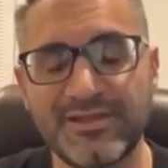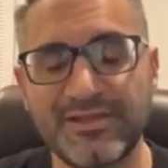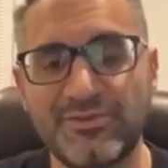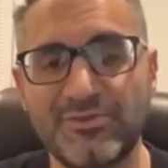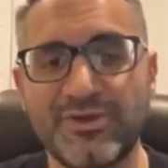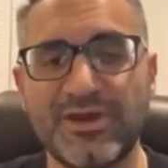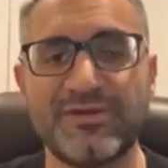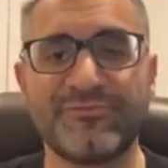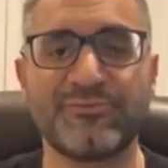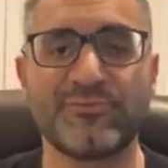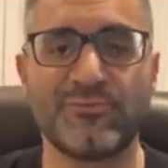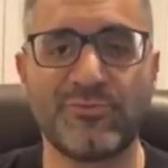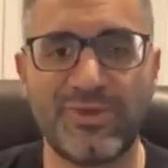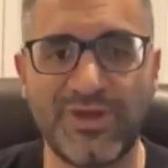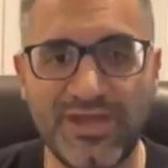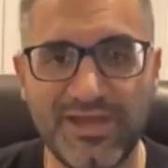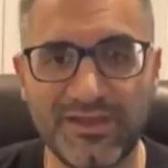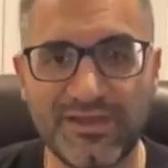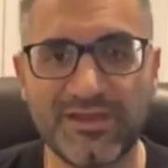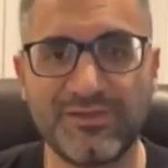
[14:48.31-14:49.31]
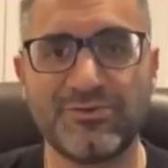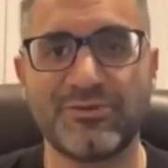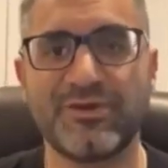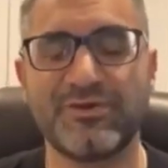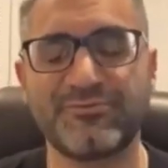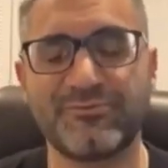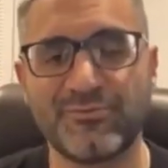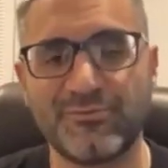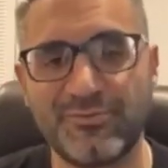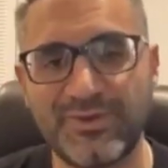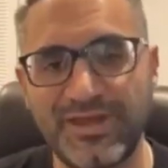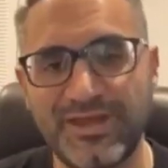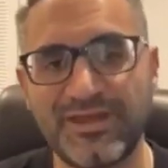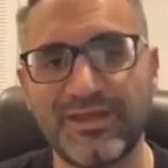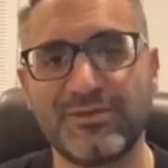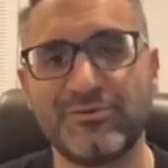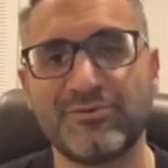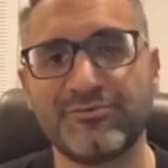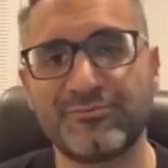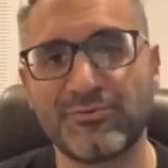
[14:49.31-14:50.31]
And then you have to wait and you have to
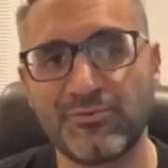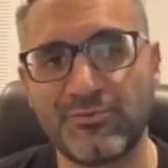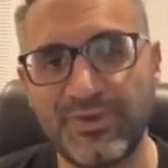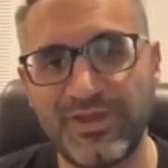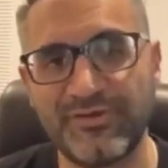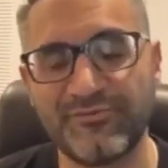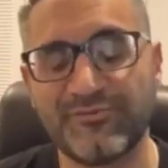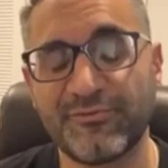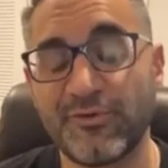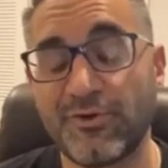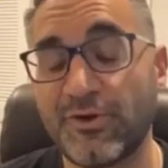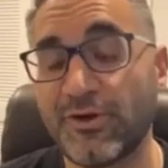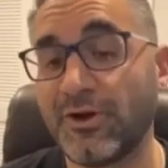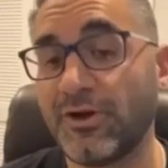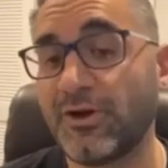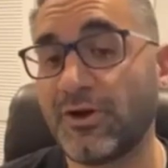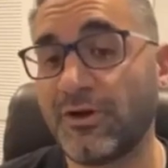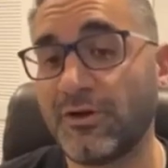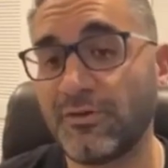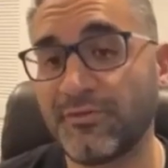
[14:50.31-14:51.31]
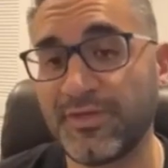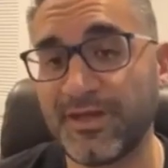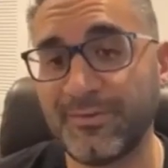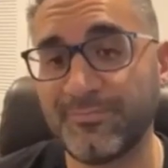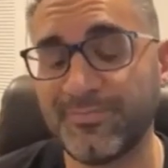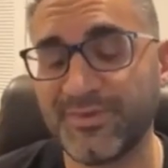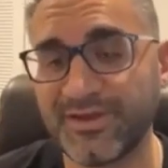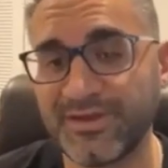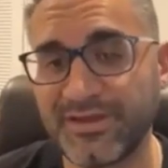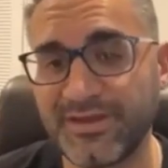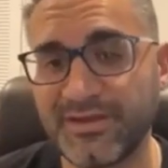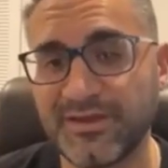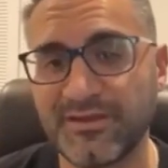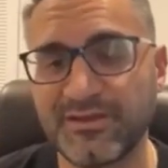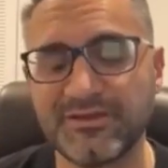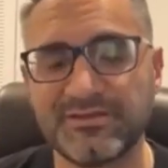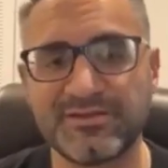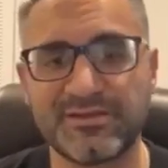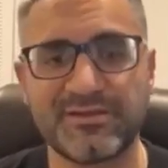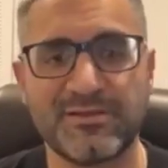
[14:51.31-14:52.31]
wait and you have to wait for all that
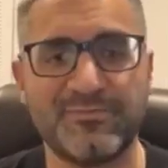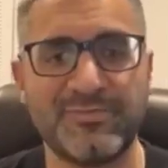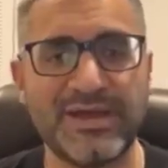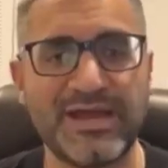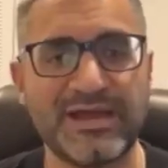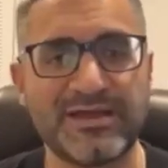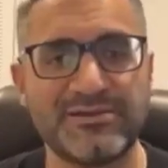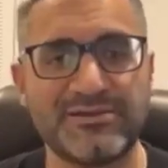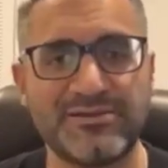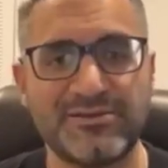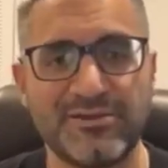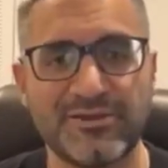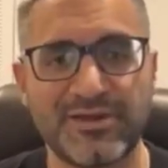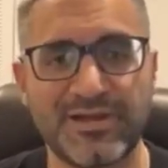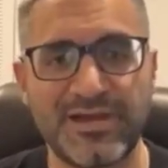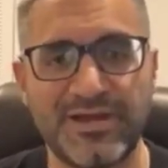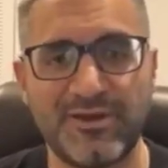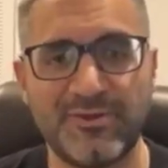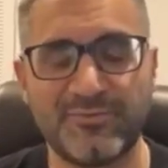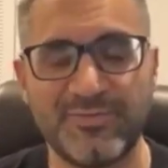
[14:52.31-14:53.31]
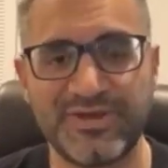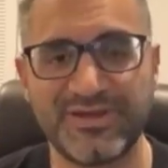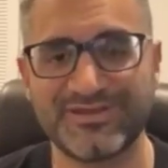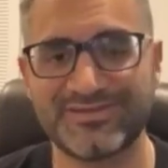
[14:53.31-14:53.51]
money to come back into your account,